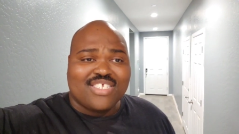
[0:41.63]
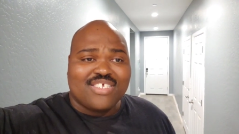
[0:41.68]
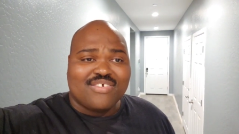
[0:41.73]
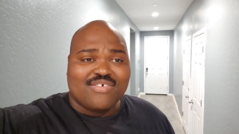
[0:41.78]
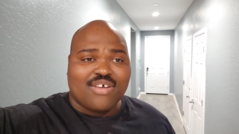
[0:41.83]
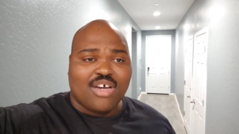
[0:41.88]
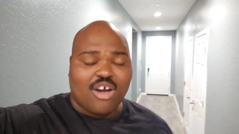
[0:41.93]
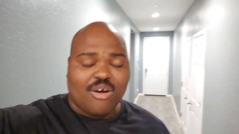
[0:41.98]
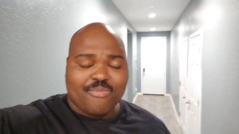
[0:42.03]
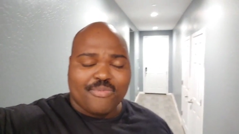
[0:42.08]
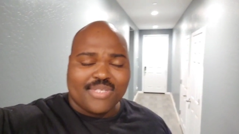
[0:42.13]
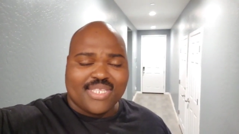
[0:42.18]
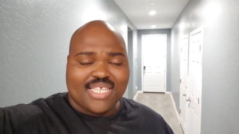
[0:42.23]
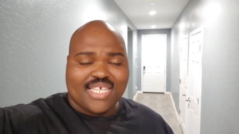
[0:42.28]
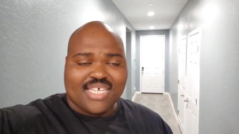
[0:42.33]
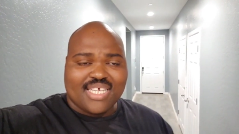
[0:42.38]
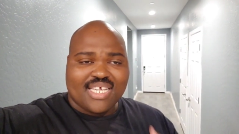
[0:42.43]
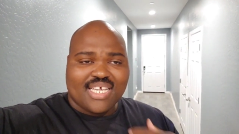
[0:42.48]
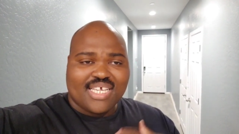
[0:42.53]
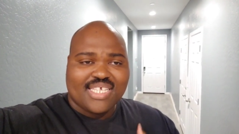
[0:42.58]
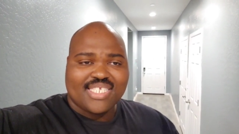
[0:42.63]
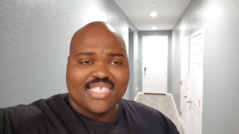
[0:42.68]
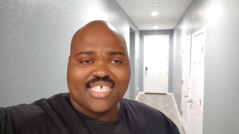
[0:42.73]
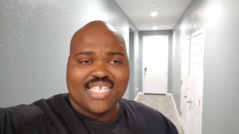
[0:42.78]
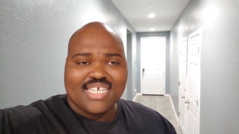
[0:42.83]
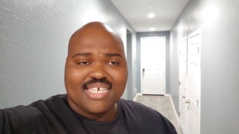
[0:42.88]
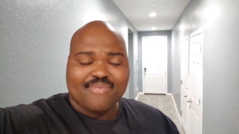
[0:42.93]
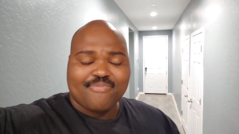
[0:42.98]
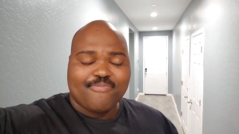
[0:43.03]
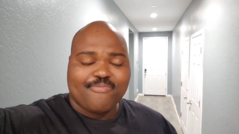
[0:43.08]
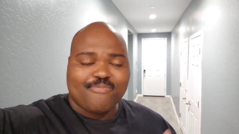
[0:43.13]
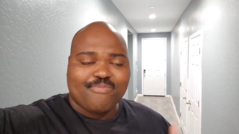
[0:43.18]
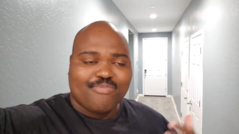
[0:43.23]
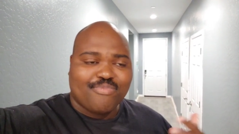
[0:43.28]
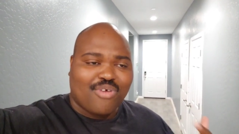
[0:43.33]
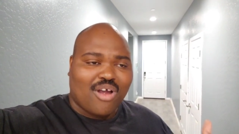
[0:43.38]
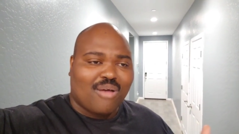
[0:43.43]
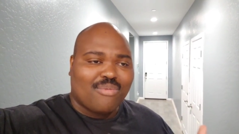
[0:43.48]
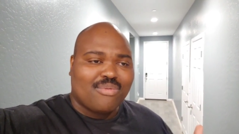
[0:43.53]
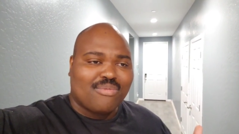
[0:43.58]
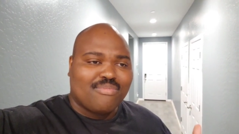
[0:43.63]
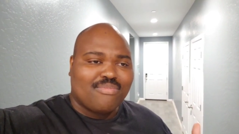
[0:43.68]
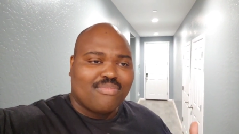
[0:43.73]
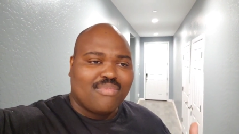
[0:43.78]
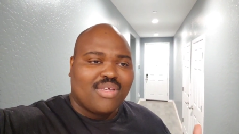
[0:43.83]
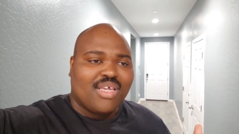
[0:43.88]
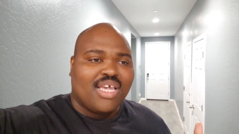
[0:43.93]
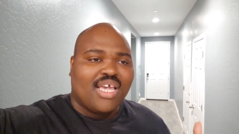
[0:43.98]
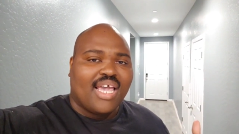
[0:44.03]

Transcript: to help with the acidic problem.